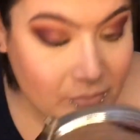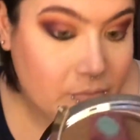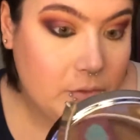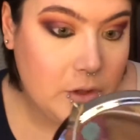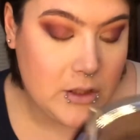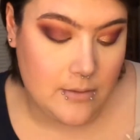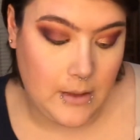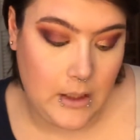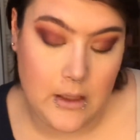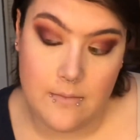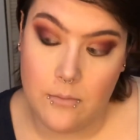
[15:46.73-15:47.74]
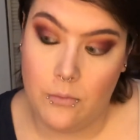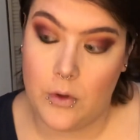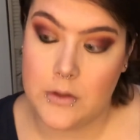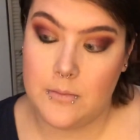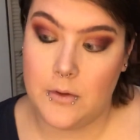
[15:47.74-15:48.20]
just to make it even more
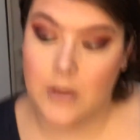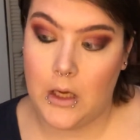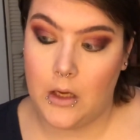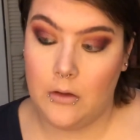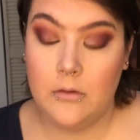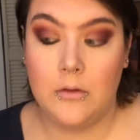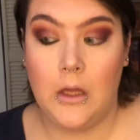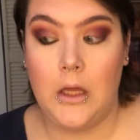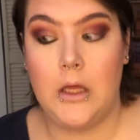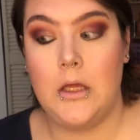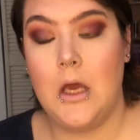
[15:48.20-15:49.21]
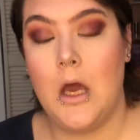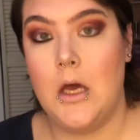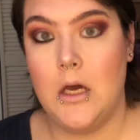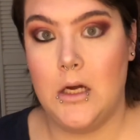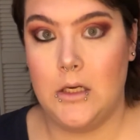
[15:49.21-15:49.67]
smoky.
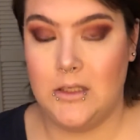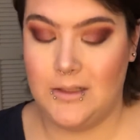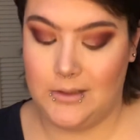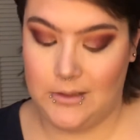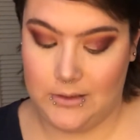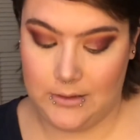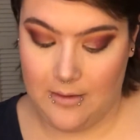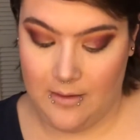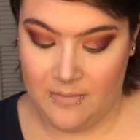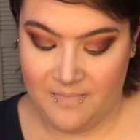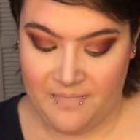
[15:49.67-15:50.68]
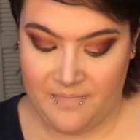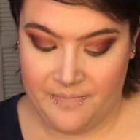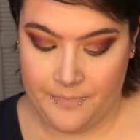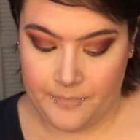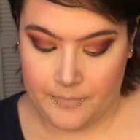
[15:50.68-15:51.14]
Yes.
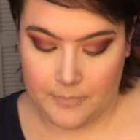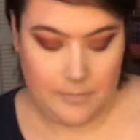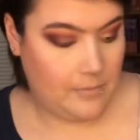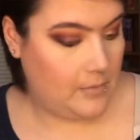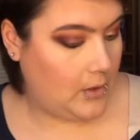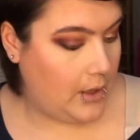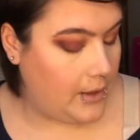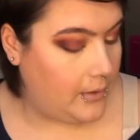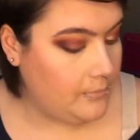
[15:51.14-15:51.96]
Okay.